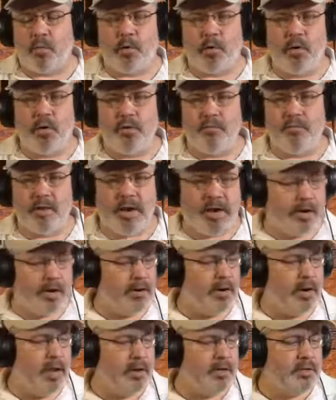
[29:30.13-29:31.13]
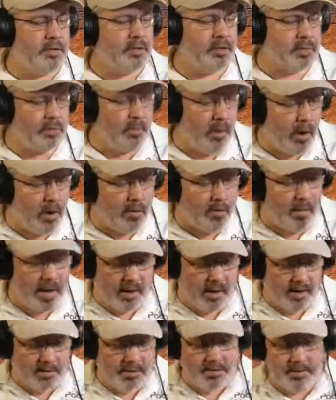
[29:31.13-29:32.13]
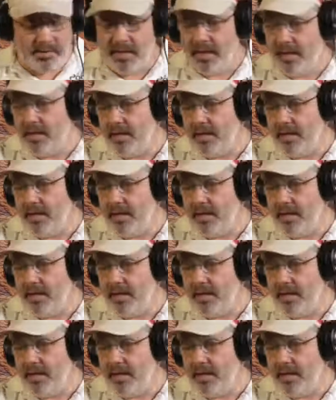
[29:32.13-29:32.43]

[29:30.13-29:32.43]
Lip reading: world record smallmouth?